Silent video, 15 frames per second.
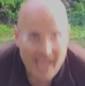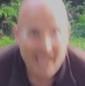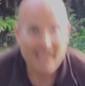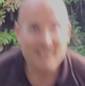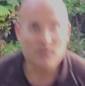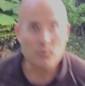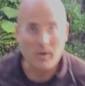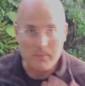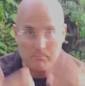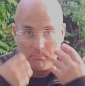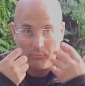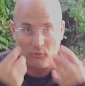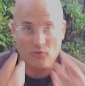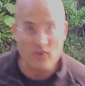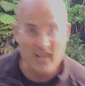as we
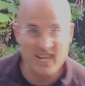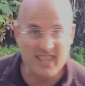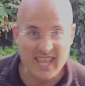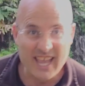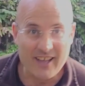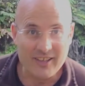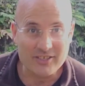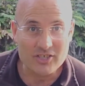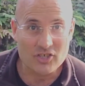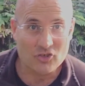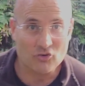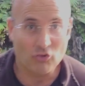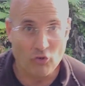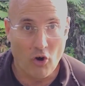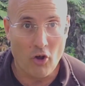breathe out
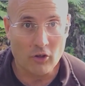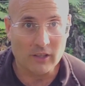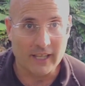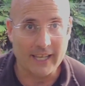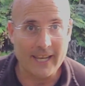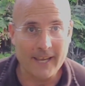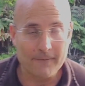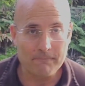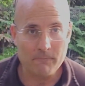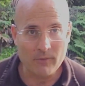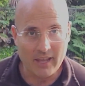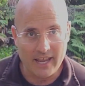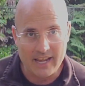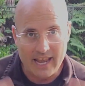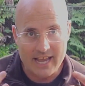strongly.
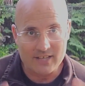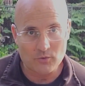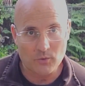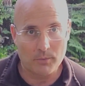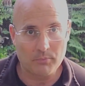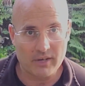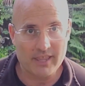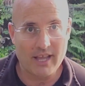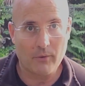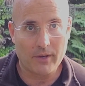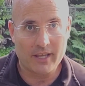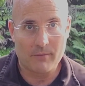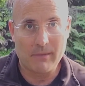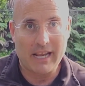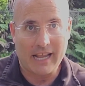And as we breathe out, we're
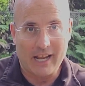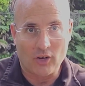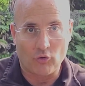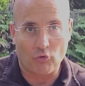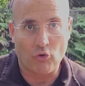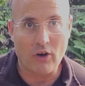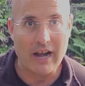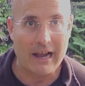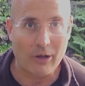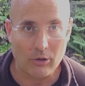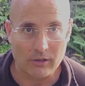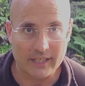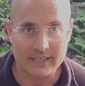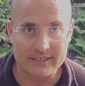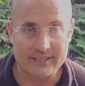going to make a
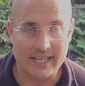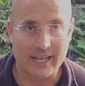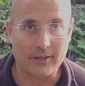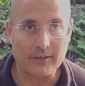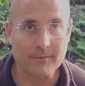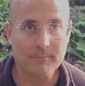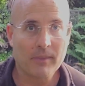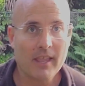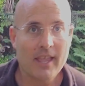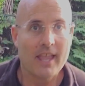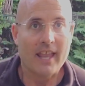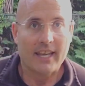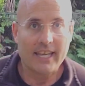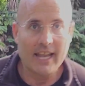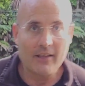growling sound.
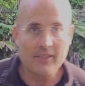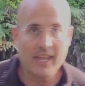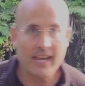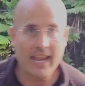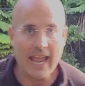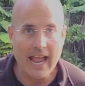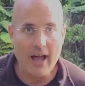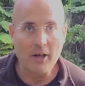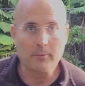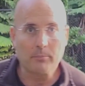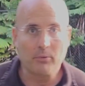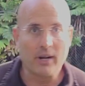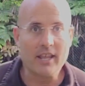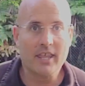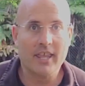Now that out
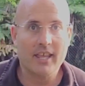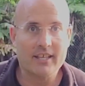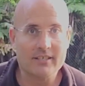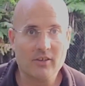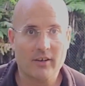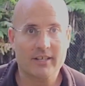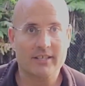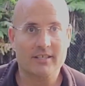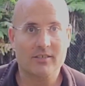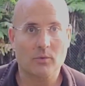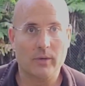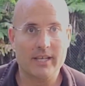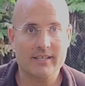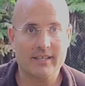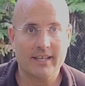breath is going to
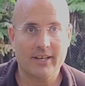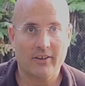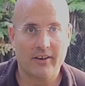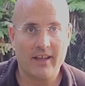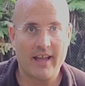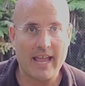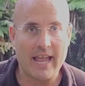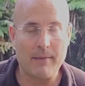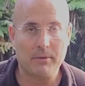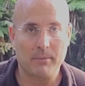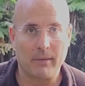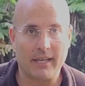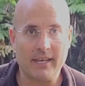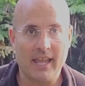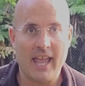squeeze in on our
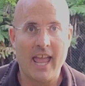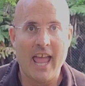abdomen,